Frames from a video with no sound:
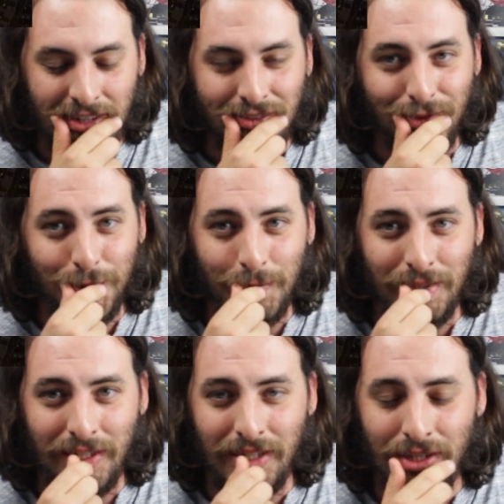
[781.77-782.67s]
interview
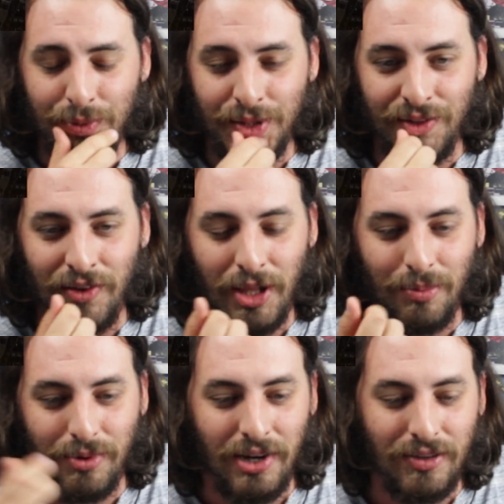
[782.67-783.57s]
with the
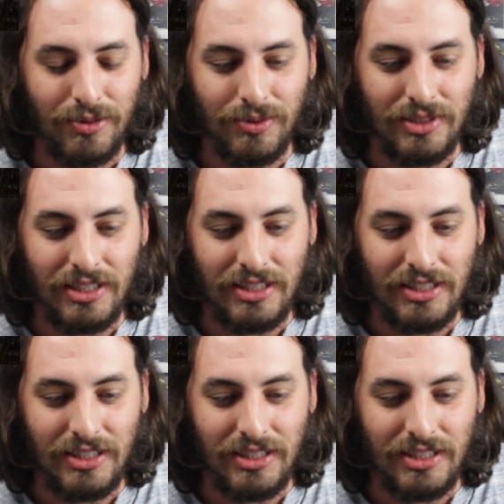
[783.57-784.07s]
developer afterwards, he